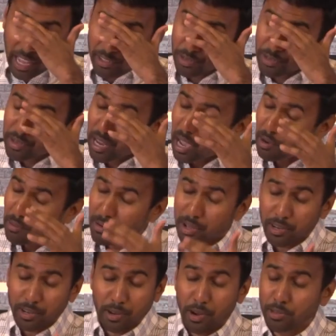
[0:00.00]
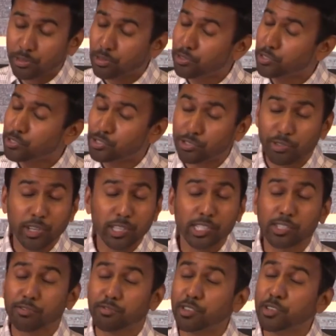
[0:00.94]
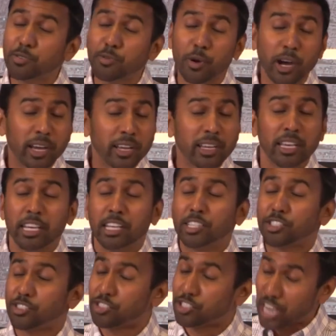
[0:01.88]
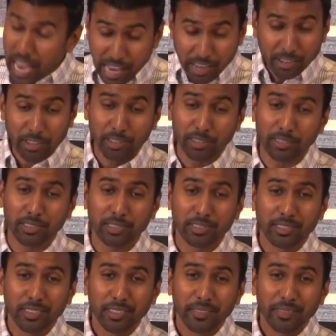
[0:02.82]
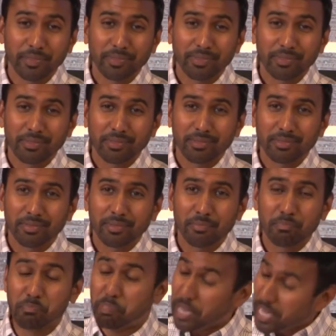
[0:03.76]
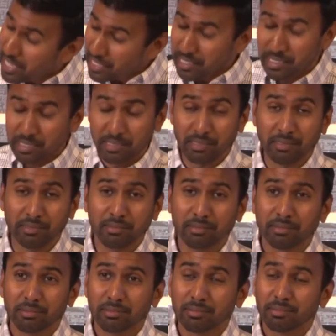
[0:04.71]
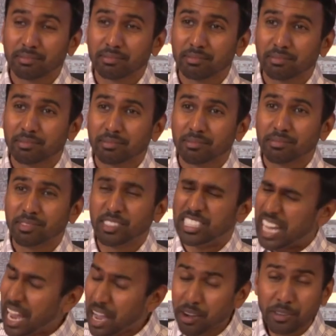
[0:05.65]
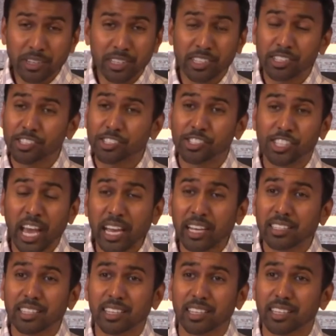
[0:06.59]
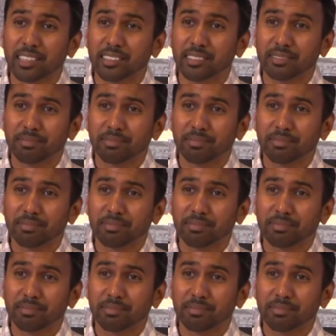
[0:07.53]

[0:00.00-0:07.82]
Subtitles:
I do not want to go through the streets of Route 1 shackled, beaten, down and dejected.